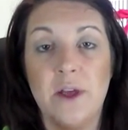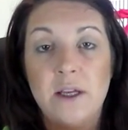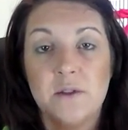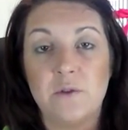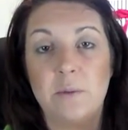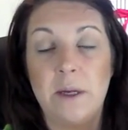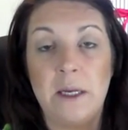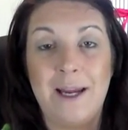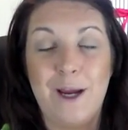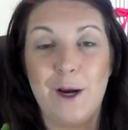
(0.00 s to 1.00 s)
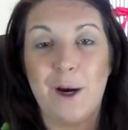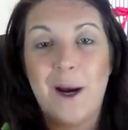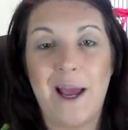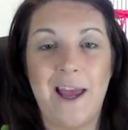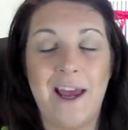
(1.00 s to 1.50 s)
Thanks for being
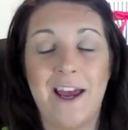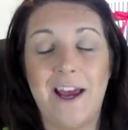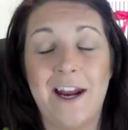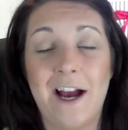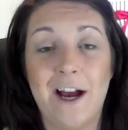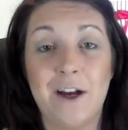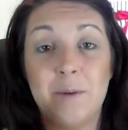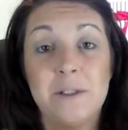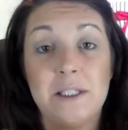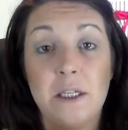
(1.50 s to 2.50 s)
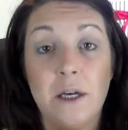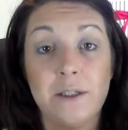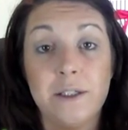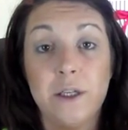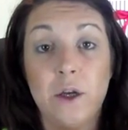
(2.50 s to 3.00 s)
here, and I hope to see
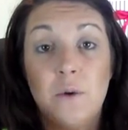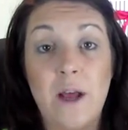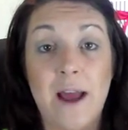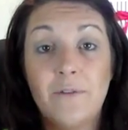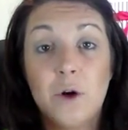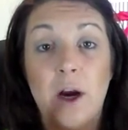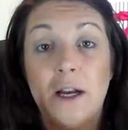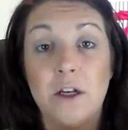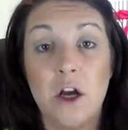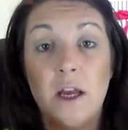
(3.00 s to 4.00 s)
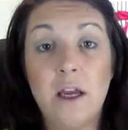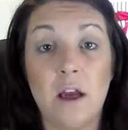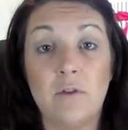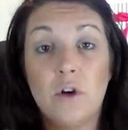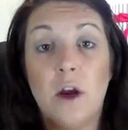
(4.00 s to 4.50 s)
y'all soon. Have a great night.
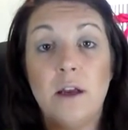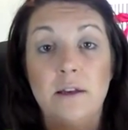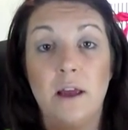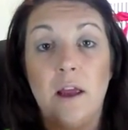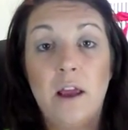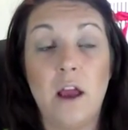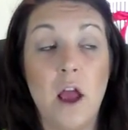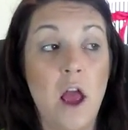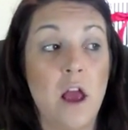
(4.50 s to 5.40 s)
Have a great day.